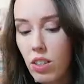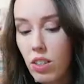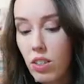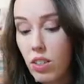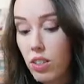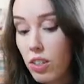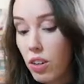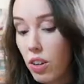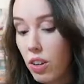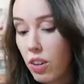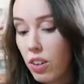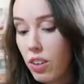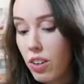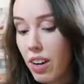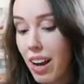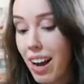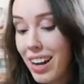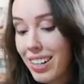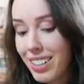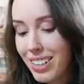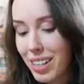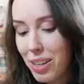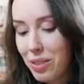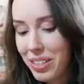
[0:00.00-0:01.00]
So
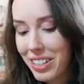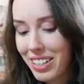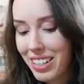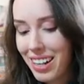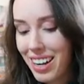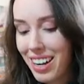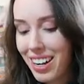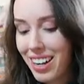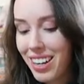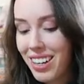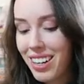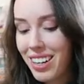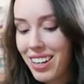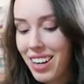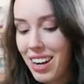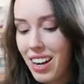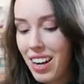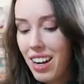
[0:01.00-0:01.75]
as I was saying,